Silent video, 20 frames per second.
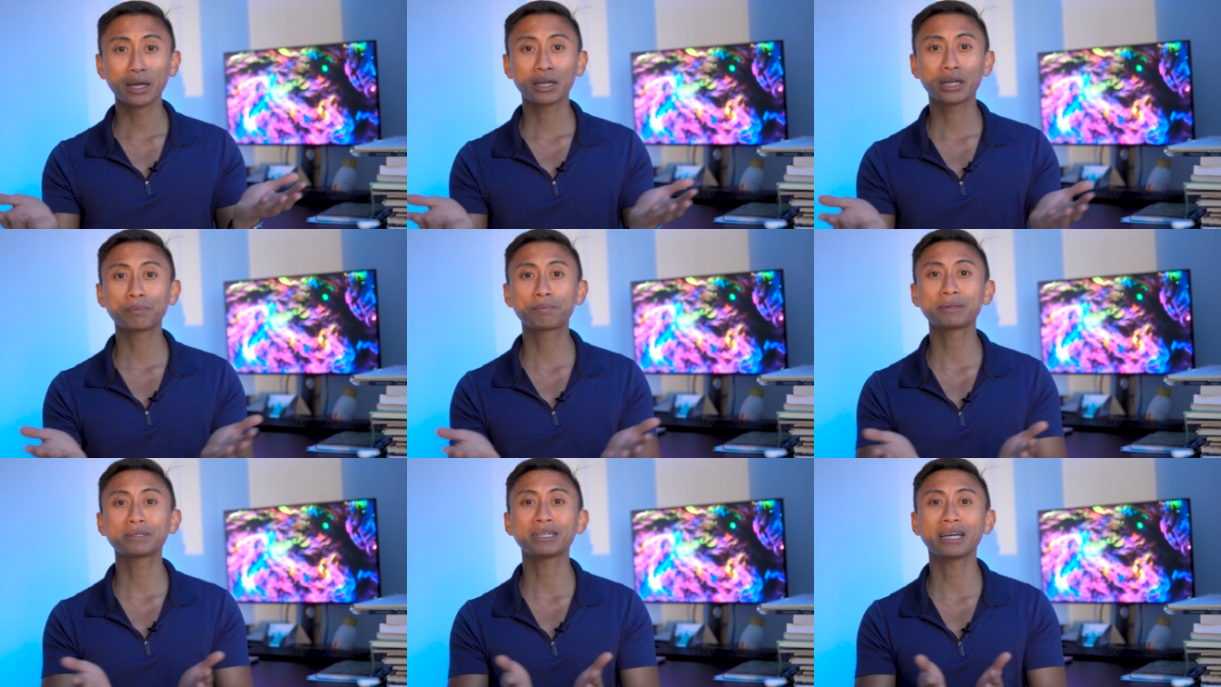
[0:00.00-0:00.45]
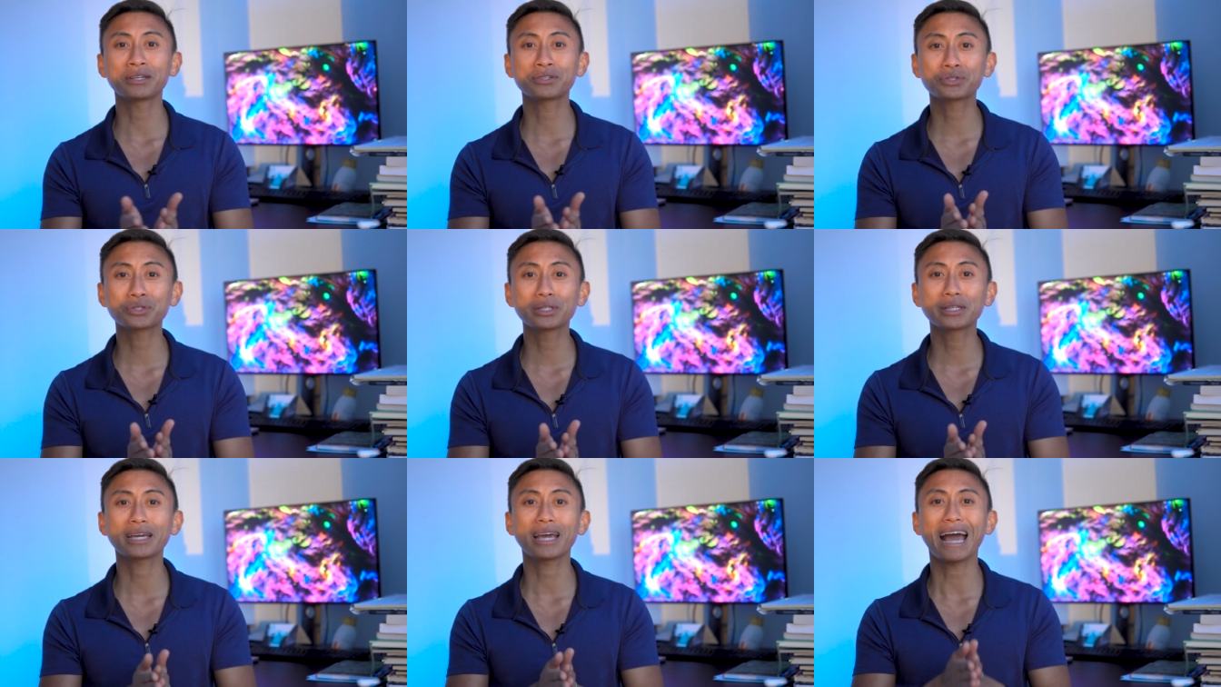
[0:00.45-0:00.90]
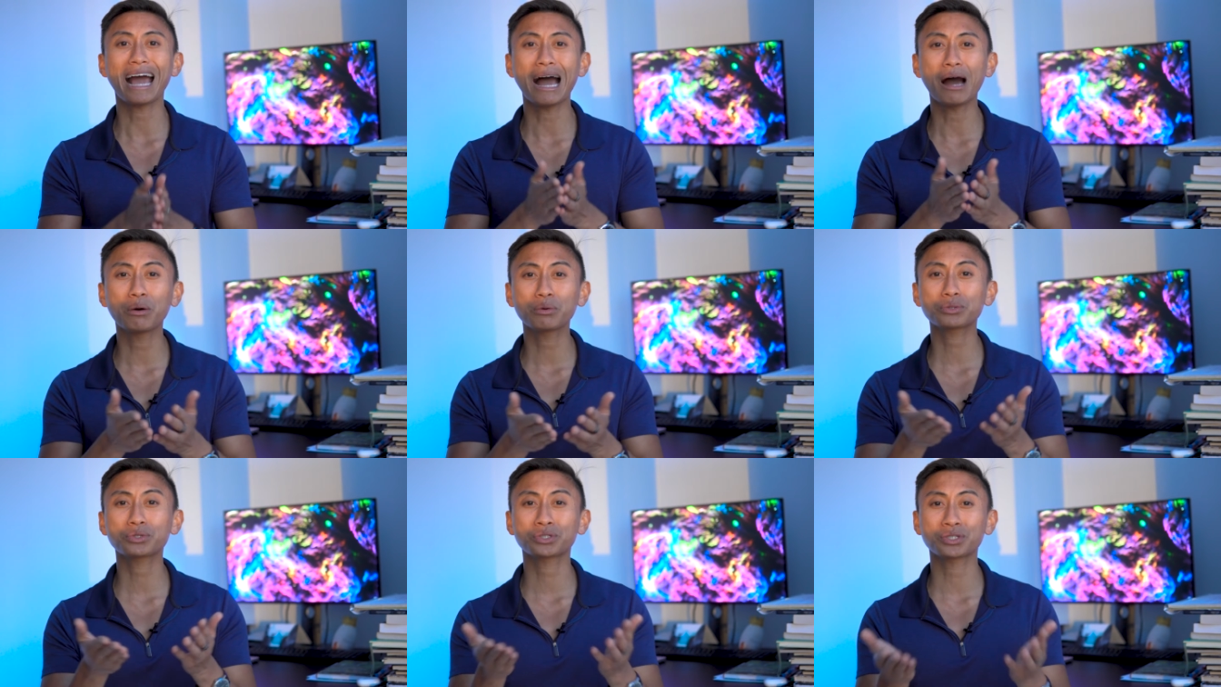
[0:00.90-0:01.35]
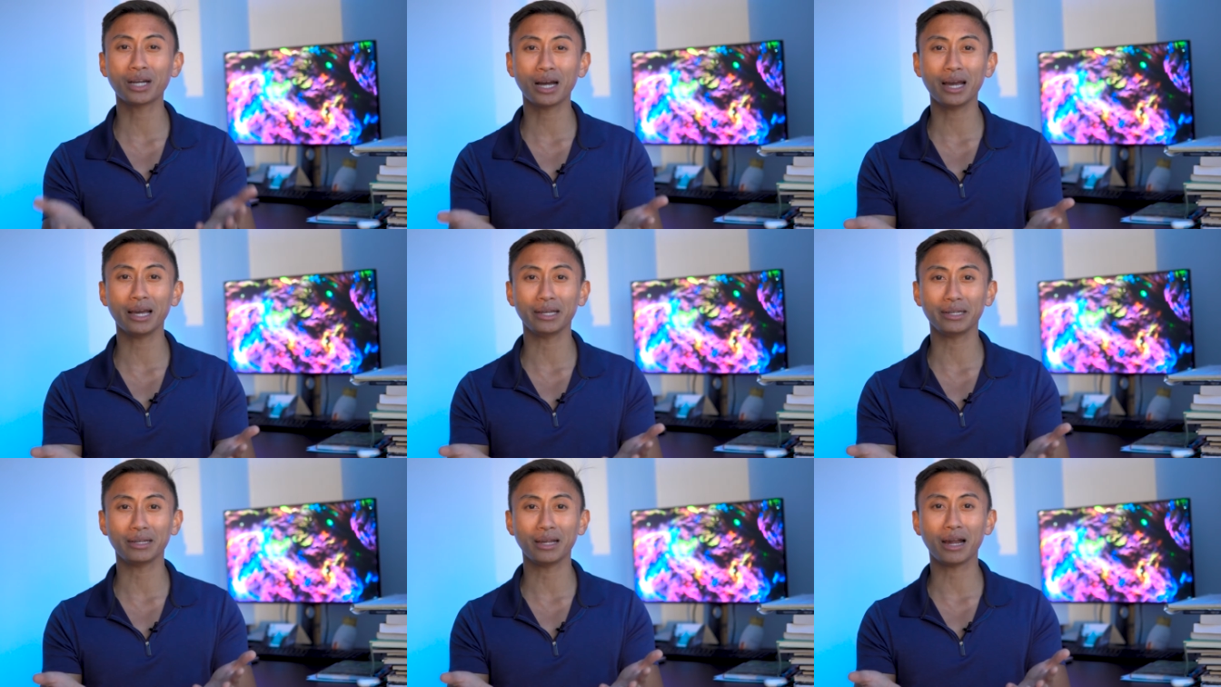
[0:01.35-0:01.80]
could potentially
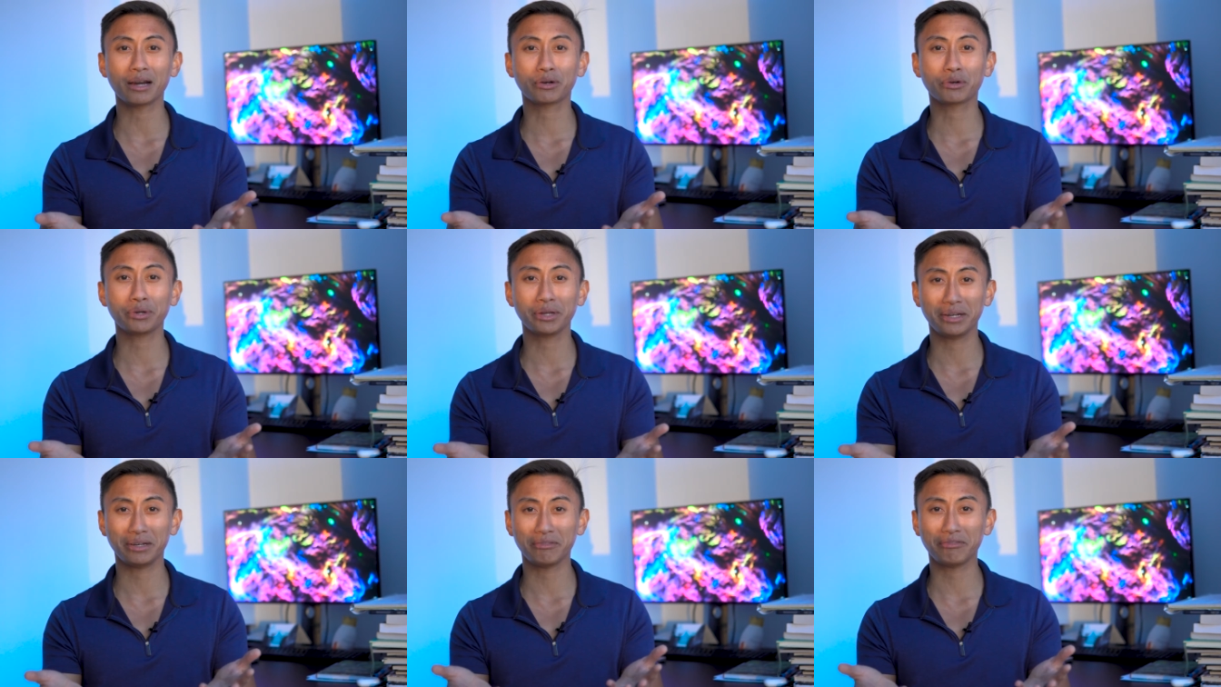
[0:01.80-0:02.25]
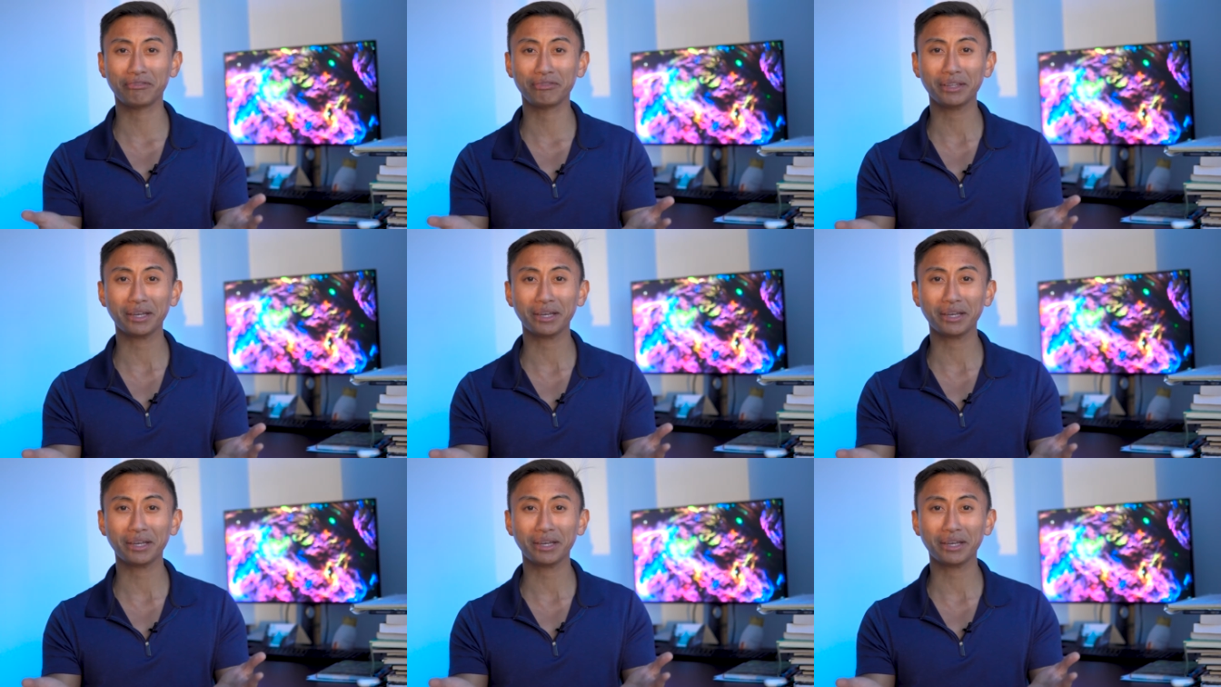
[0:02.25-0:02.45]
outshine our creative